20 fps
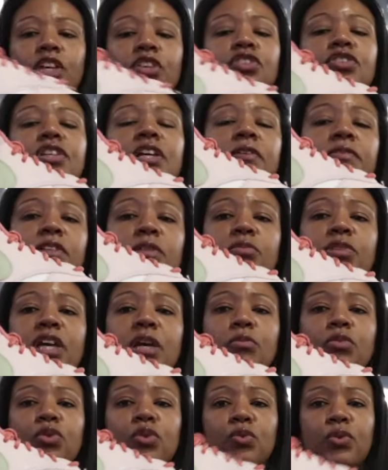you'll definitely be
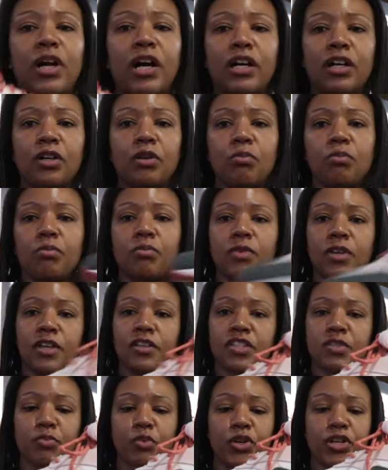able to rock them
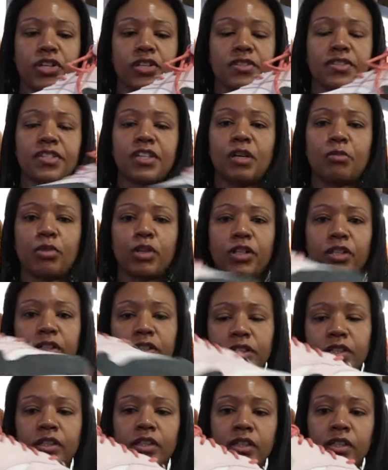in spring and summer.
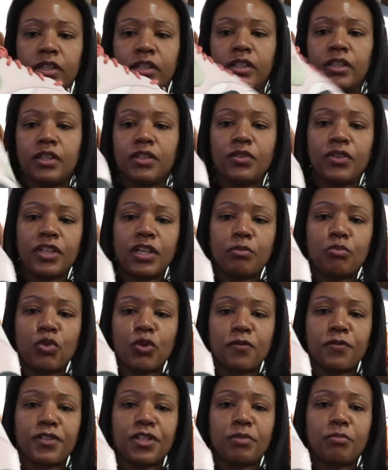You can get
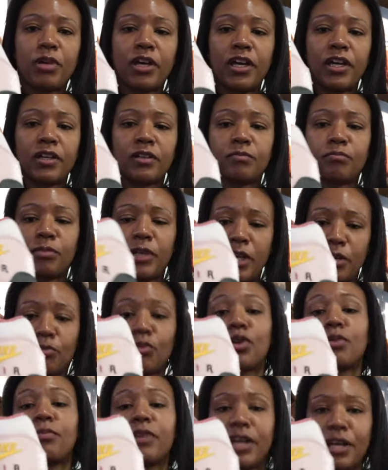more for your bang, bang
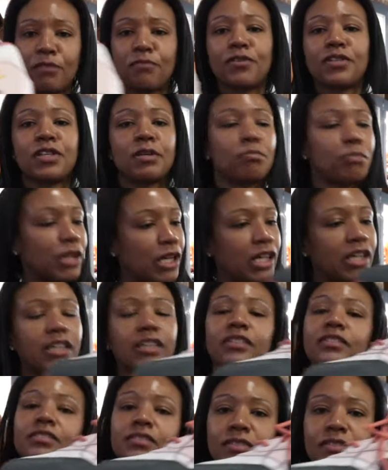more bang for your buck
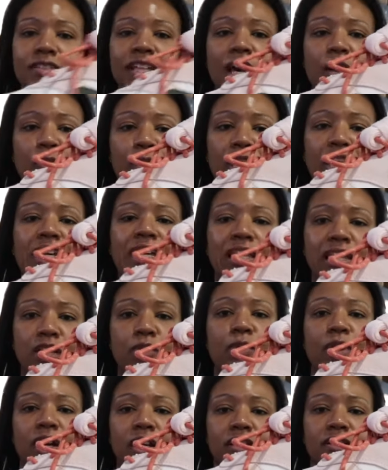that way
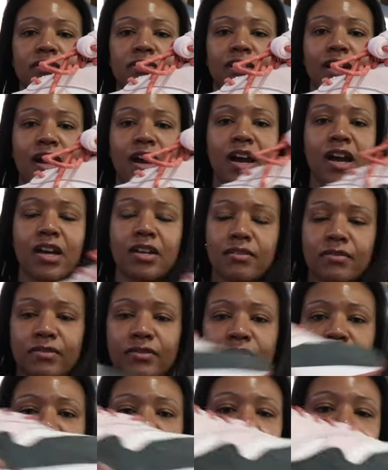anyway, all right?
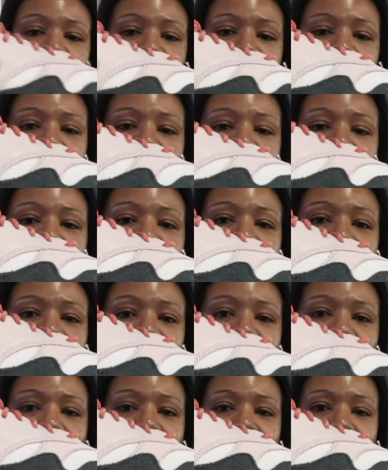All
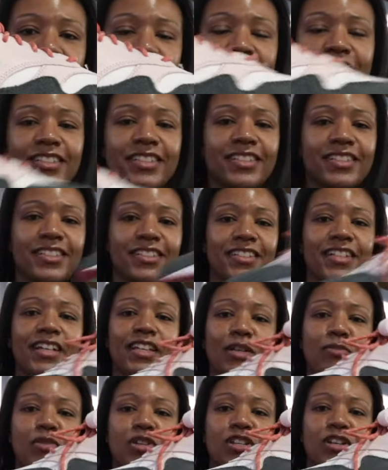right, yeah,
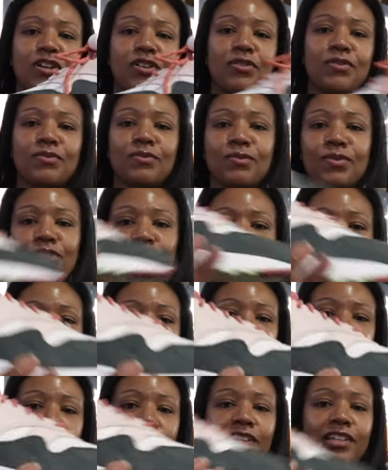let me know what you
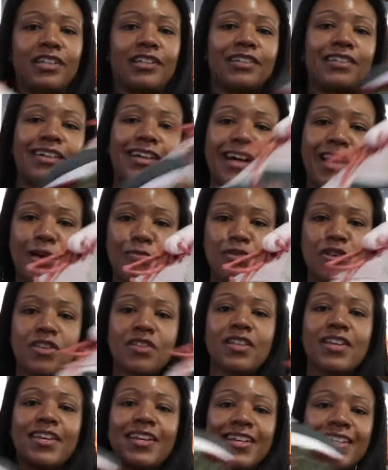think in the
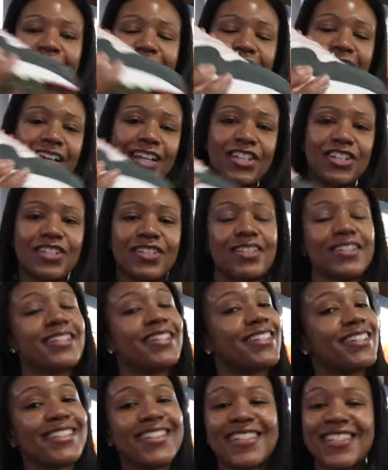comment section.
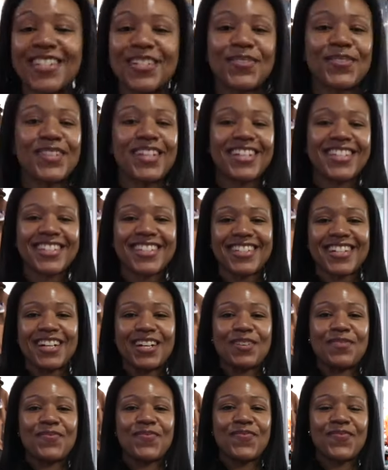And until next
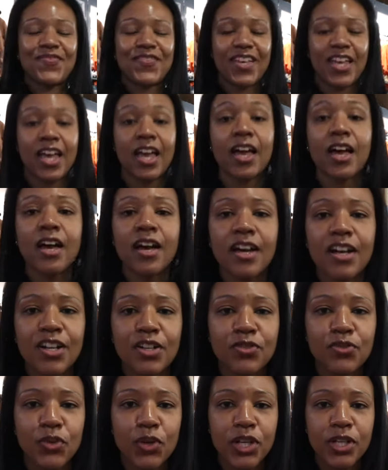time,
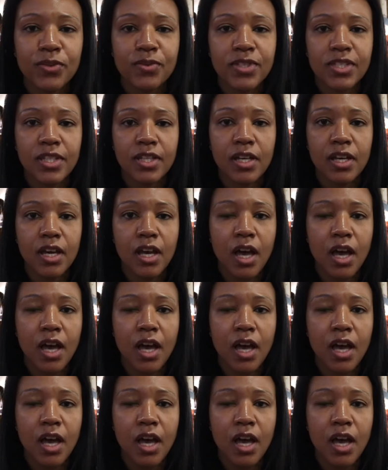royalty.